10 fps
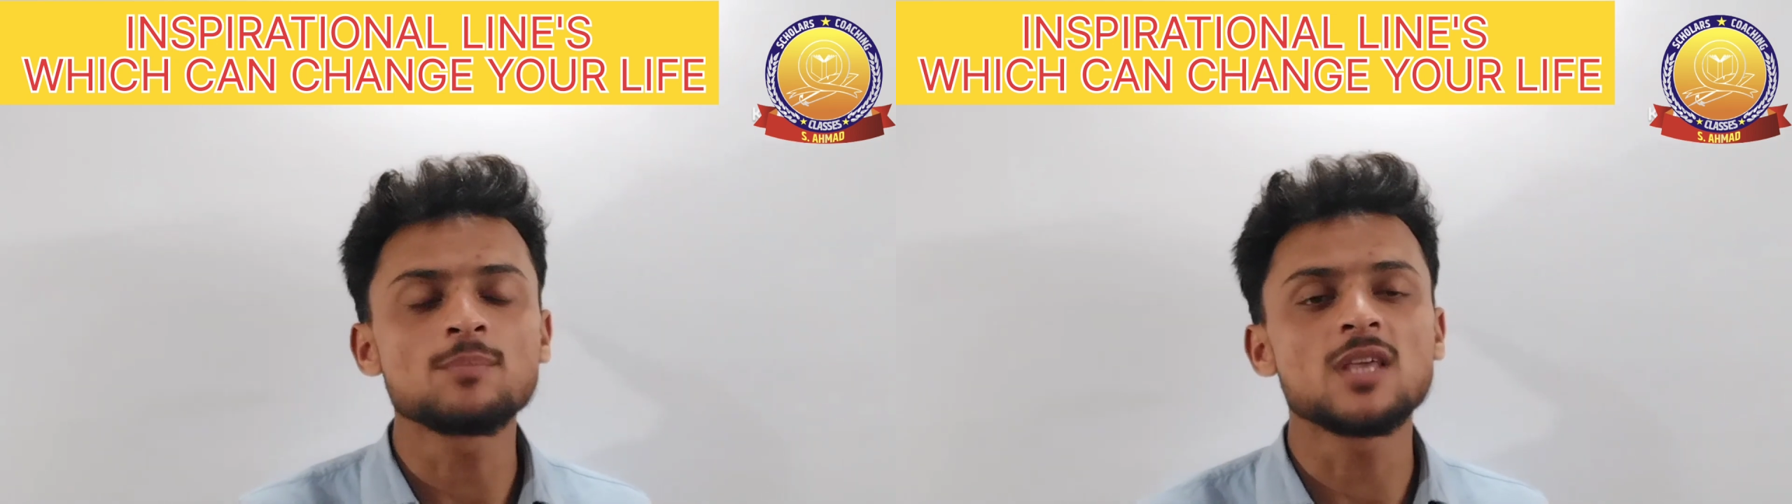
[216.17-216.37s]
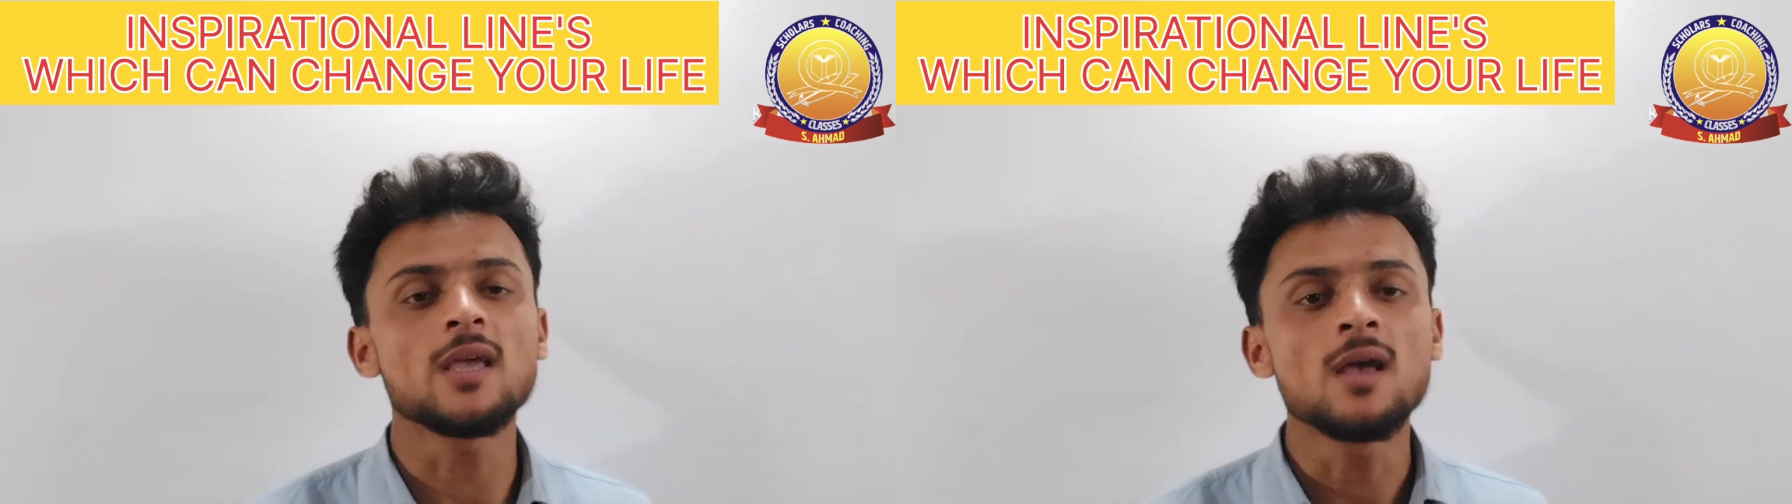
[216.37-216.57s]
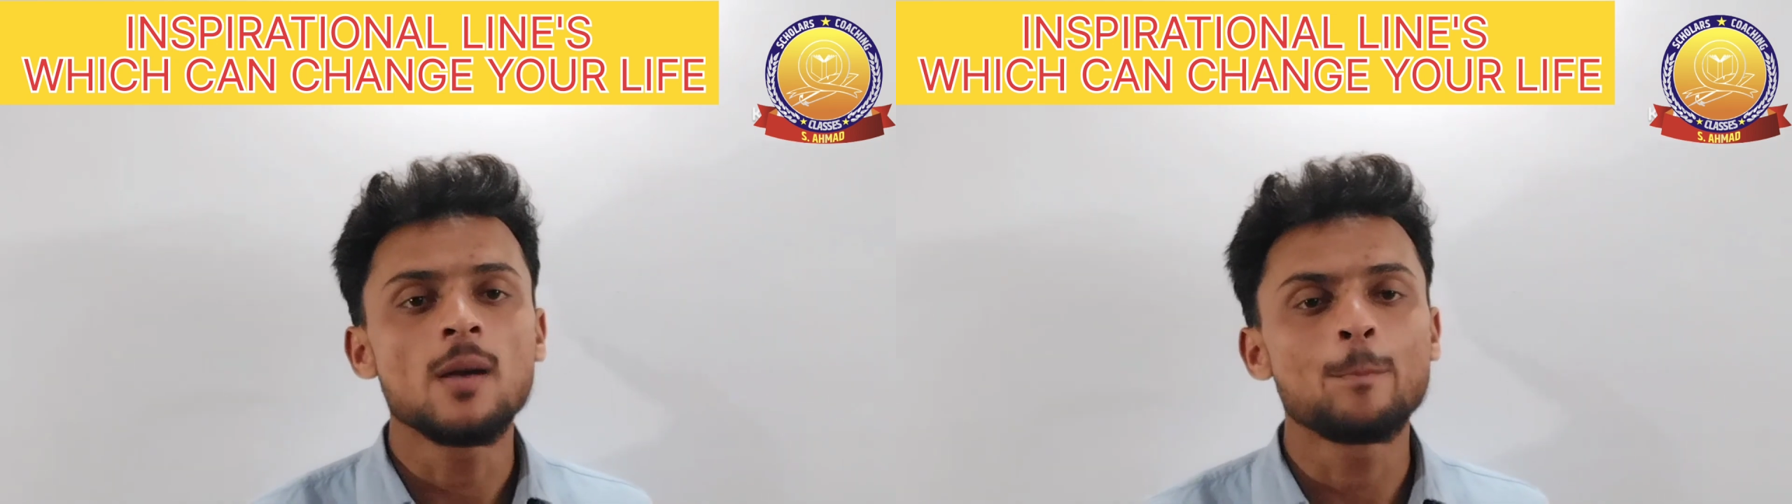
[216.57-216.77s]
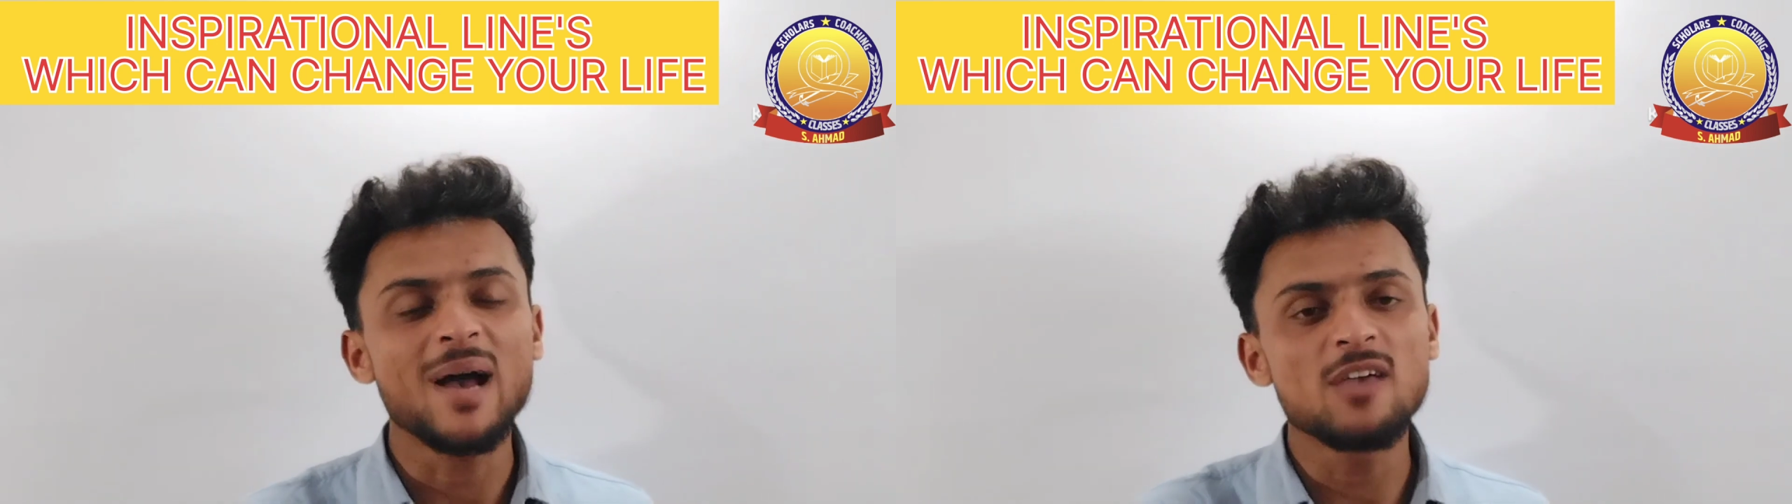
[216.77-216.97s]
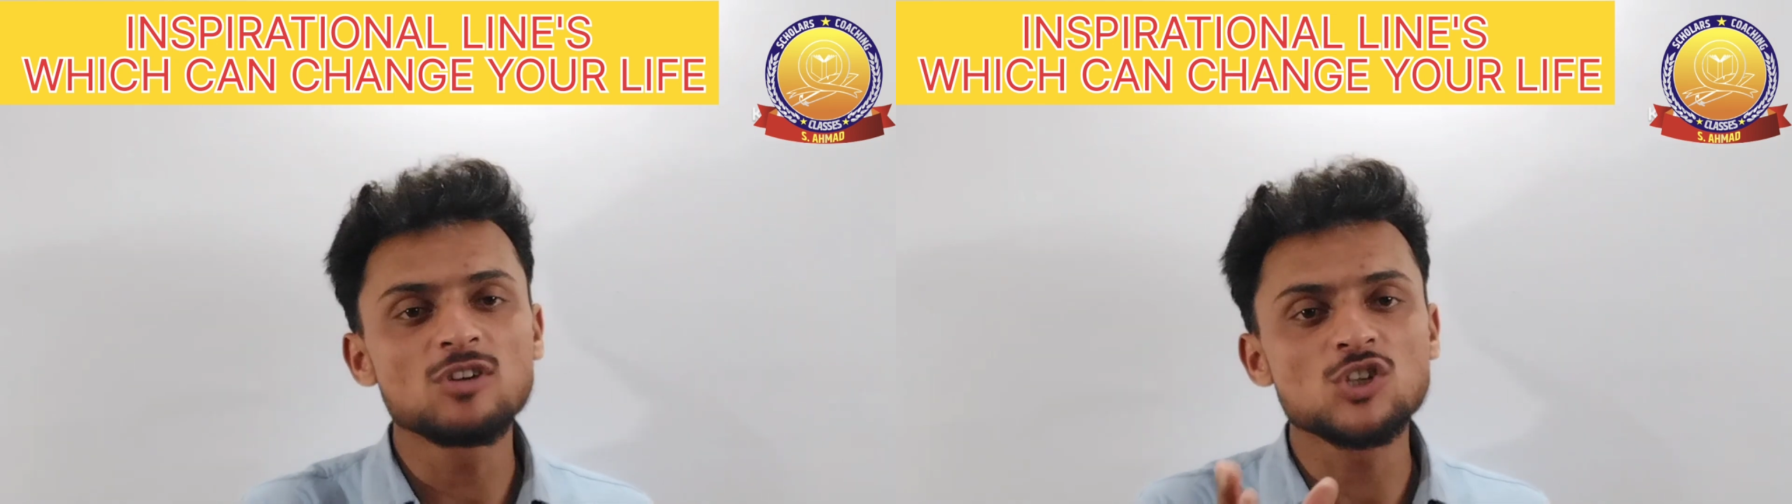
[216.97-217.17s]
something
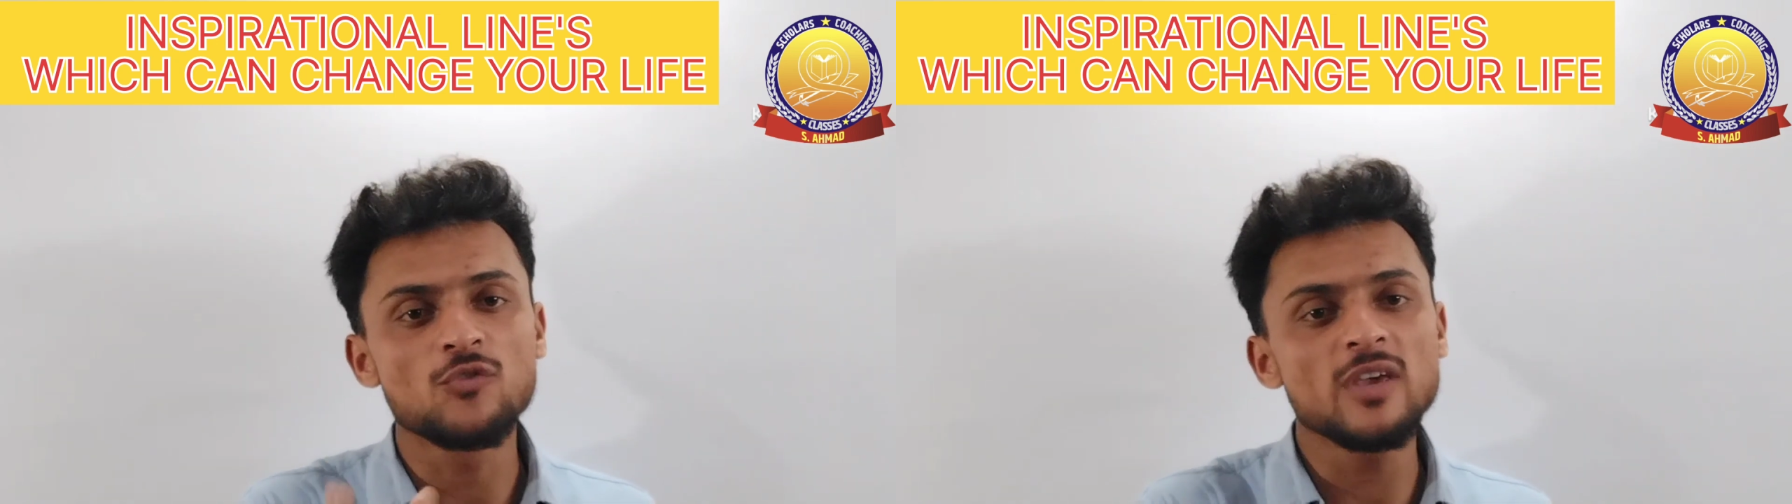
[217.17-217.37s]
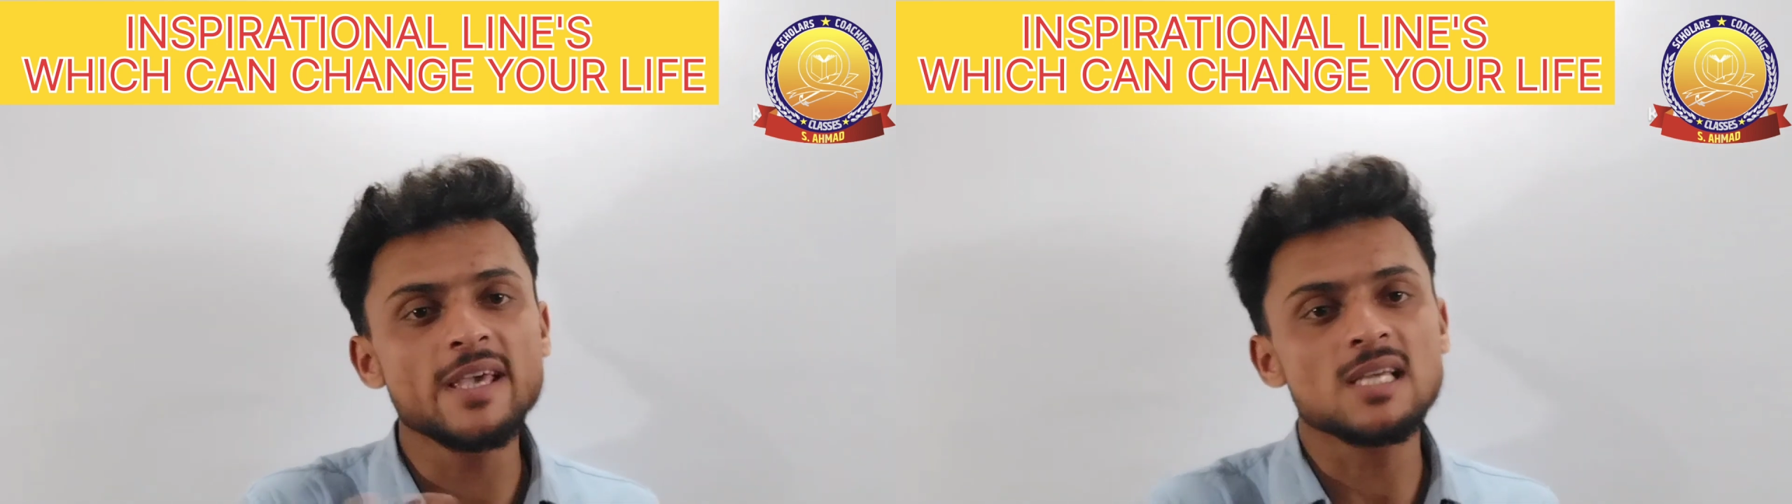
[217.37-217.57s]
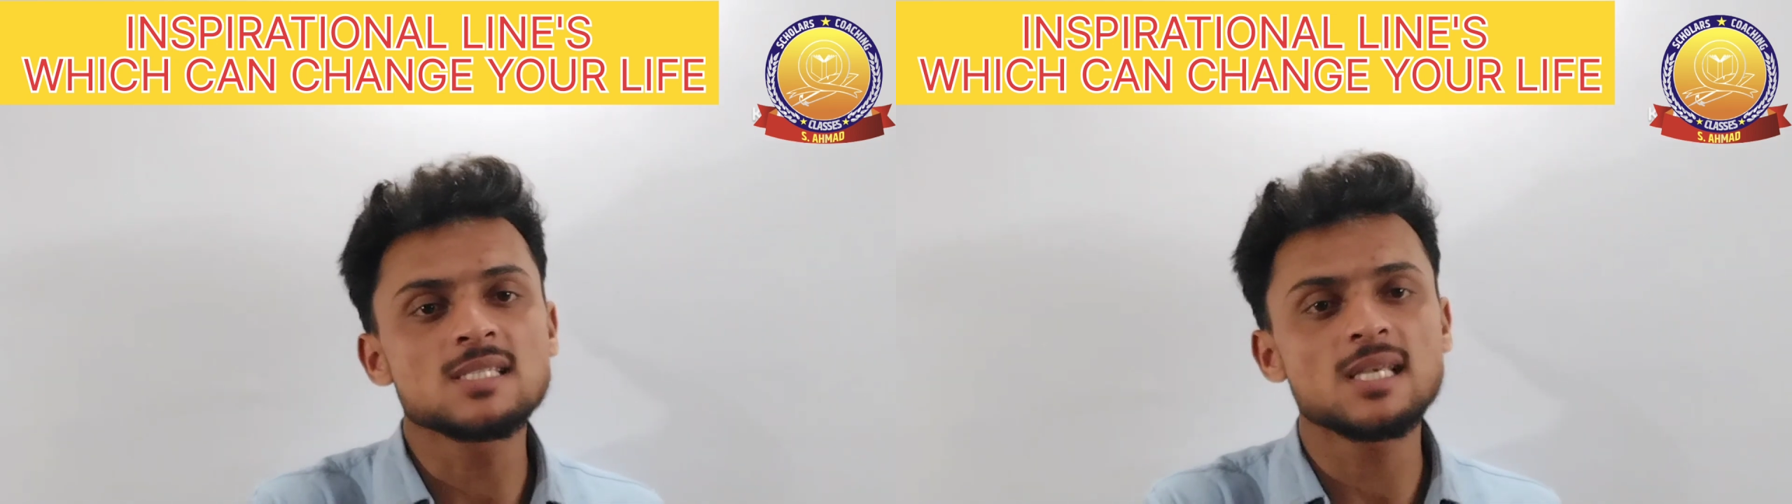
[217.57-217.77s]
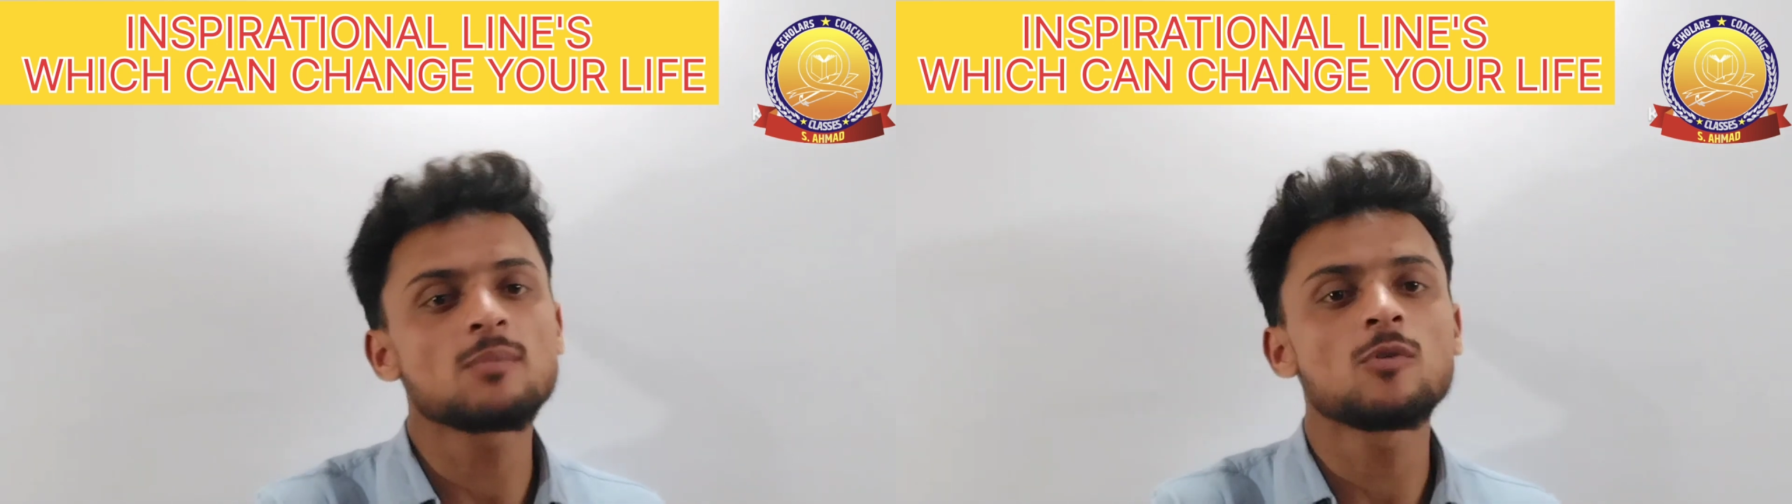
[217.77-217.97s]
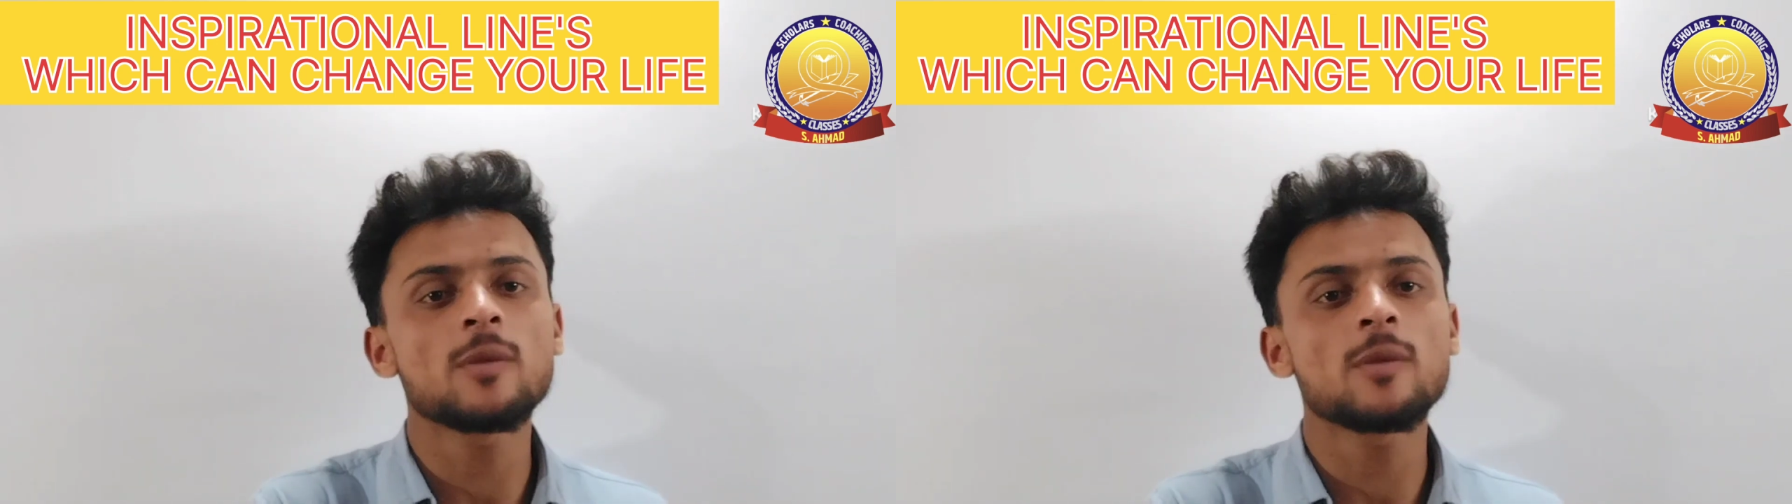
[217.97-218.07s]
by which we can serve